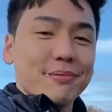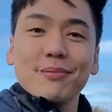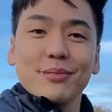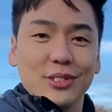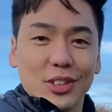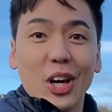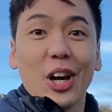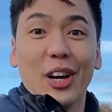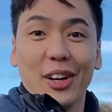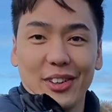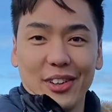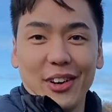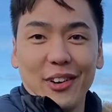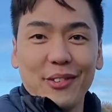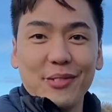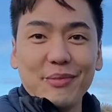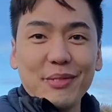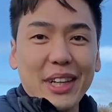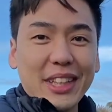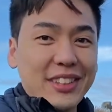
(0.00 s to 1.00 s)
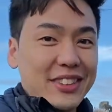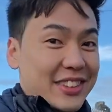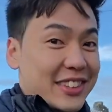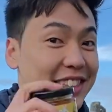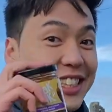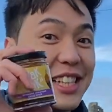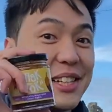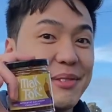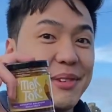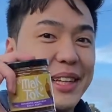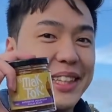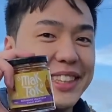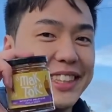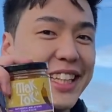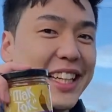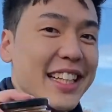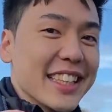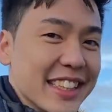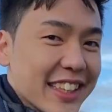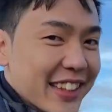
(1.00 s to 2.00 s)
jar of Mak Tok's chili paste.
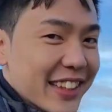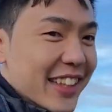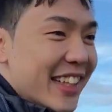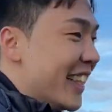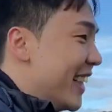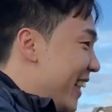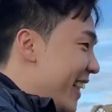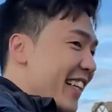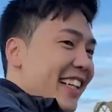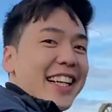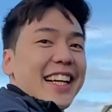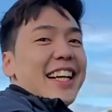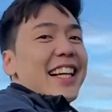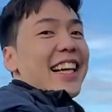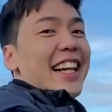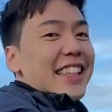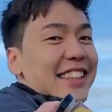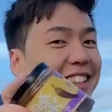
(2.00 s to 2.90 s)
So let's